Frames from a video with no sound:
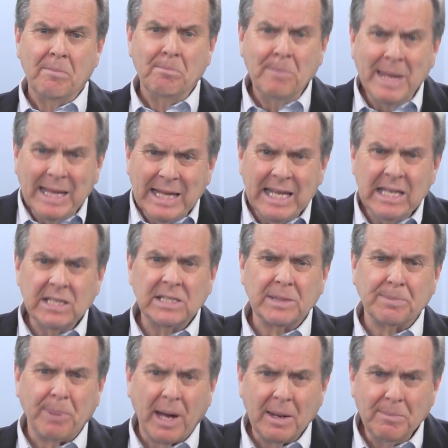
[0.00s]

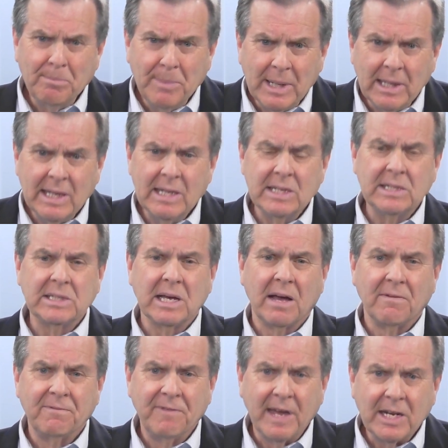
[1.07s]
Millions upon millions
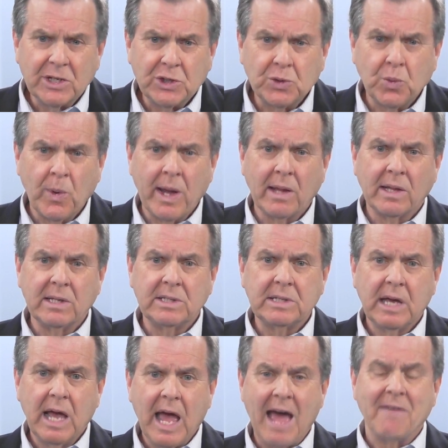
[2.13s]
of
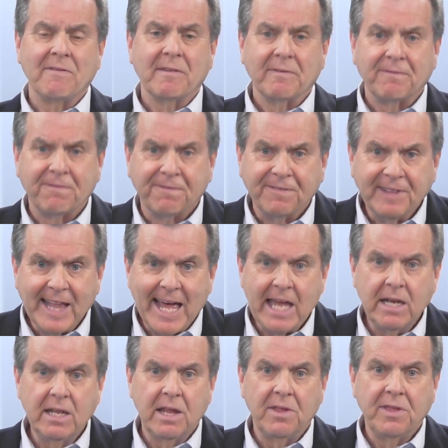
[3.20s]
Venezuelans have
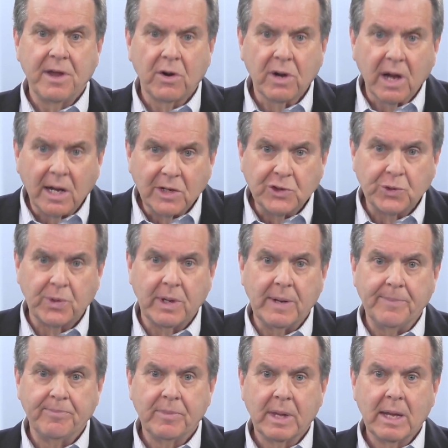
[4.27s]
fled their
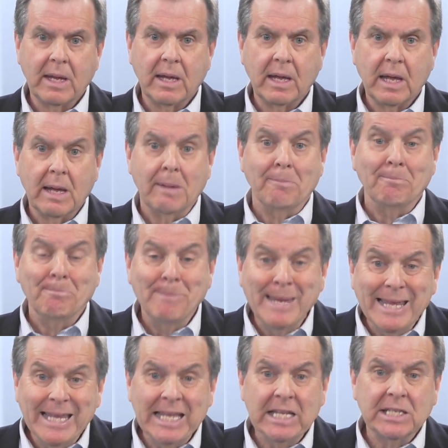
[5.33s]
country.
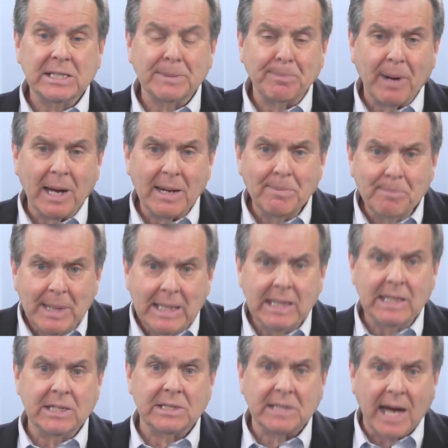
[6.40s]
Millions upon
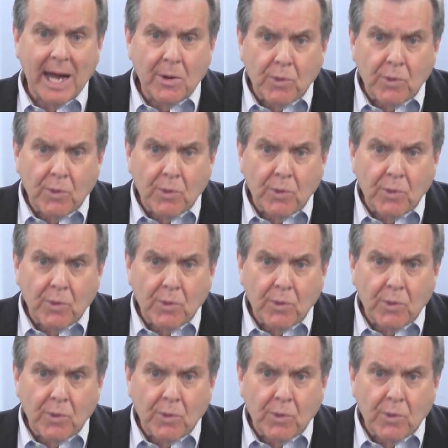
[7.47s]
millions, I